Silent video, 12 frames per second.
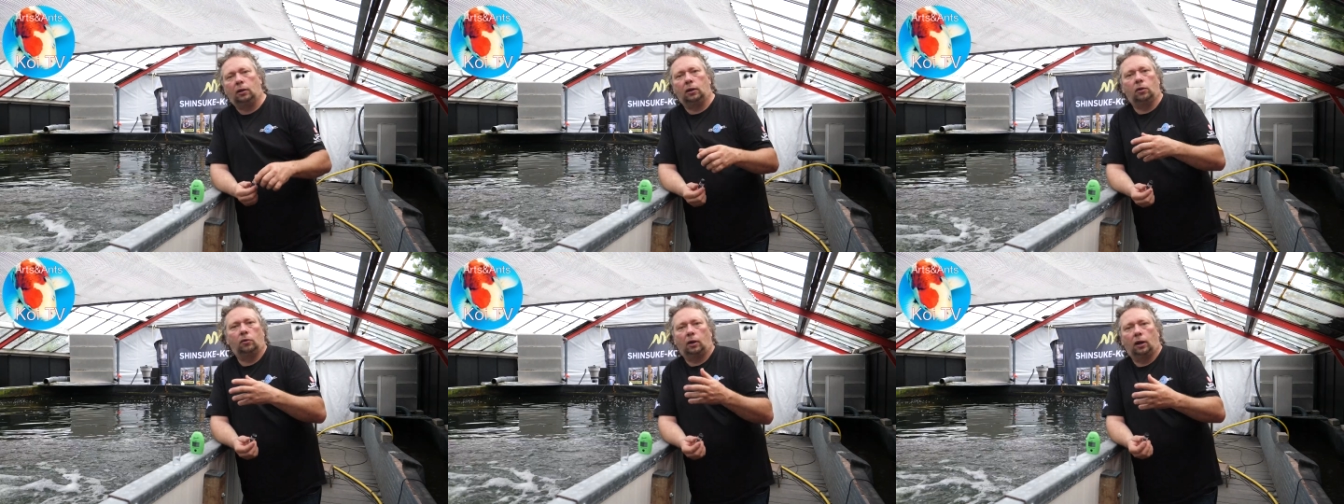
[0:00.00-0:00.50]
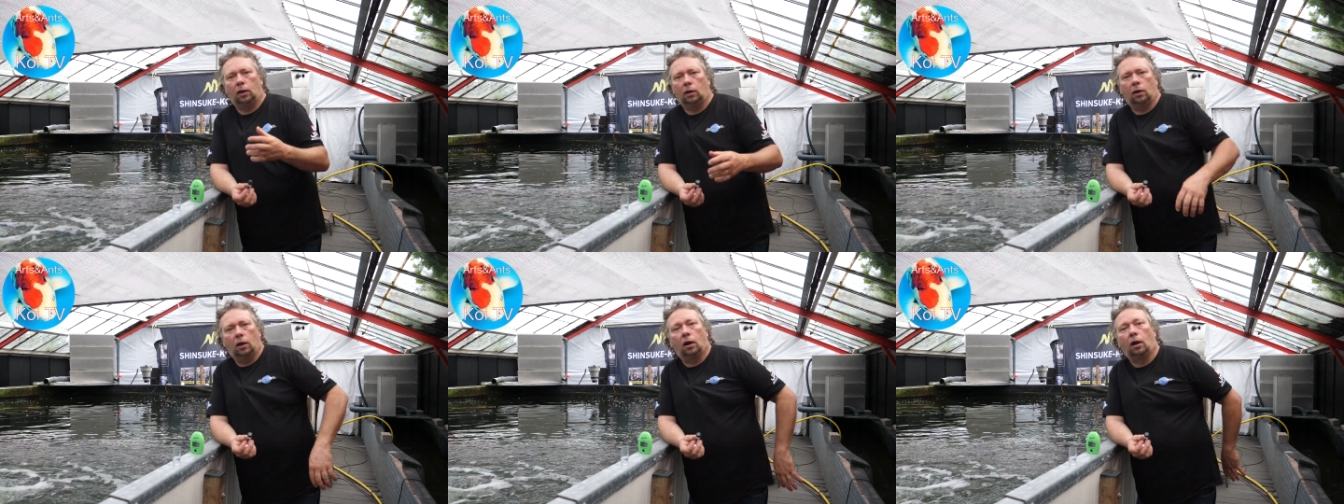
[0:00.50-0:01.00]
you get
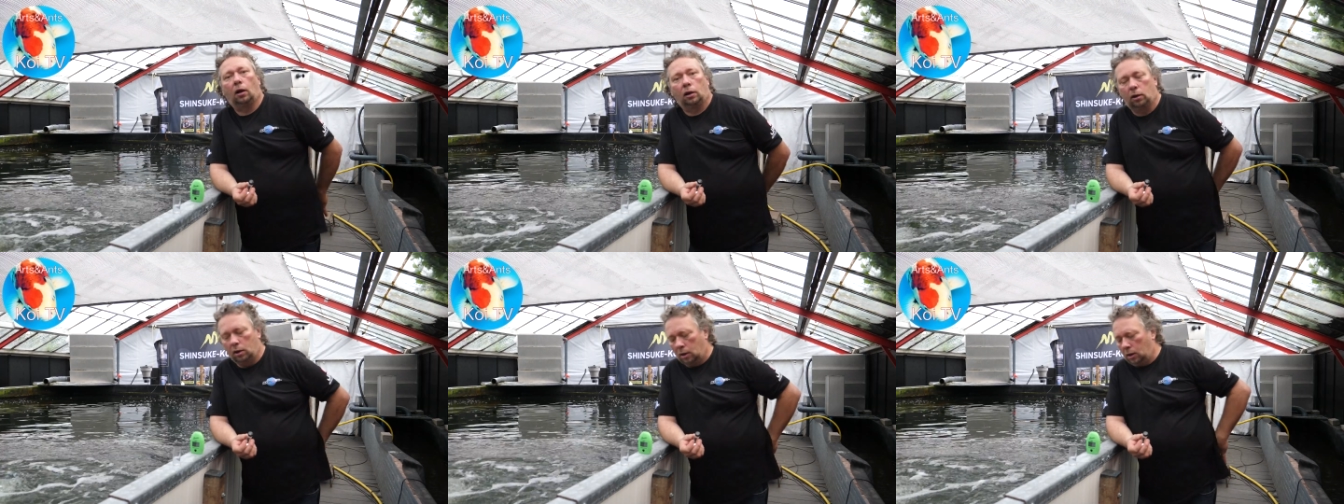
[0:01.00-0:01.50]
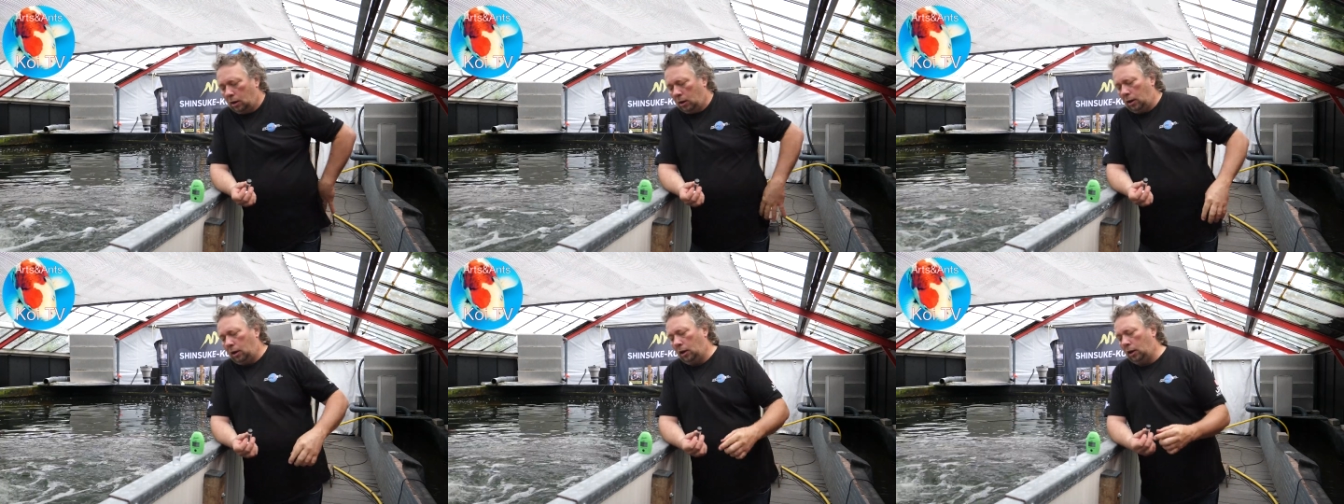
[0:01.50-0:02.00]
a, another
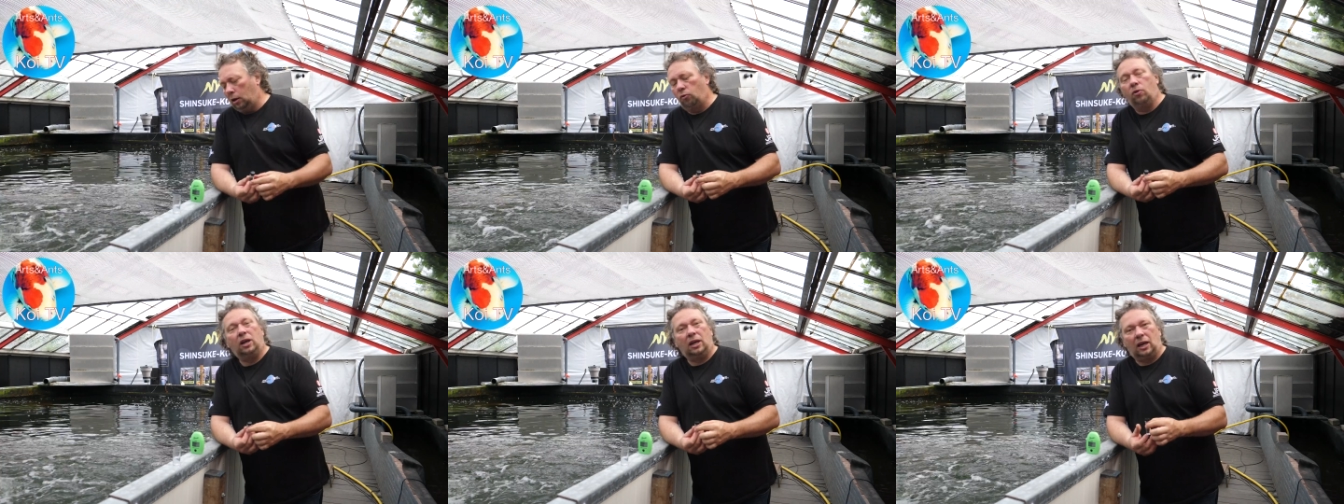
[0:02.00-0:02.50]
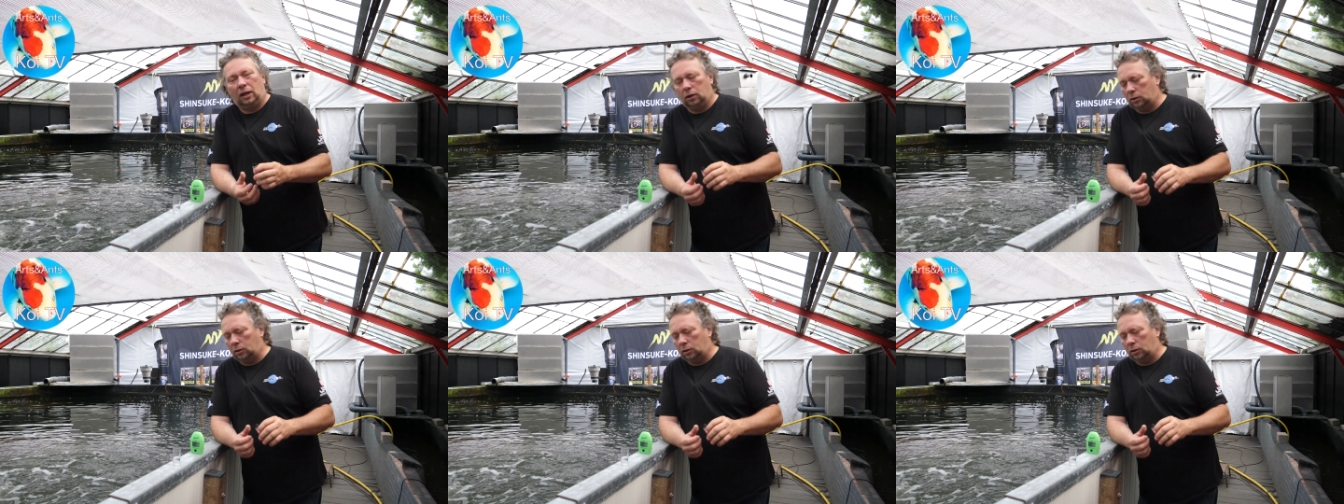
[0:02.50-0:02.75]
uh, reading.